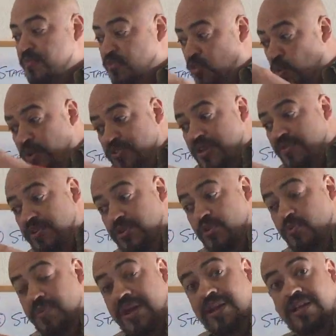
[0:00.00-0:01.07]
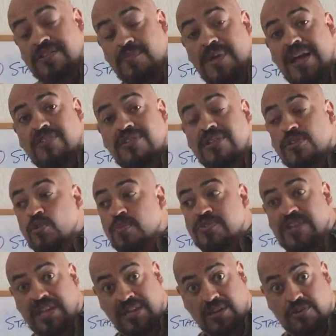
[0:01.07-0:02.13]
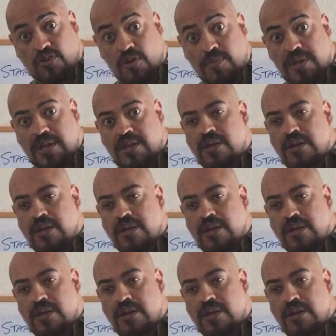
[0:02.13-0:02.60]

So once you have a loop, and let's imagine the loop is indeterminate.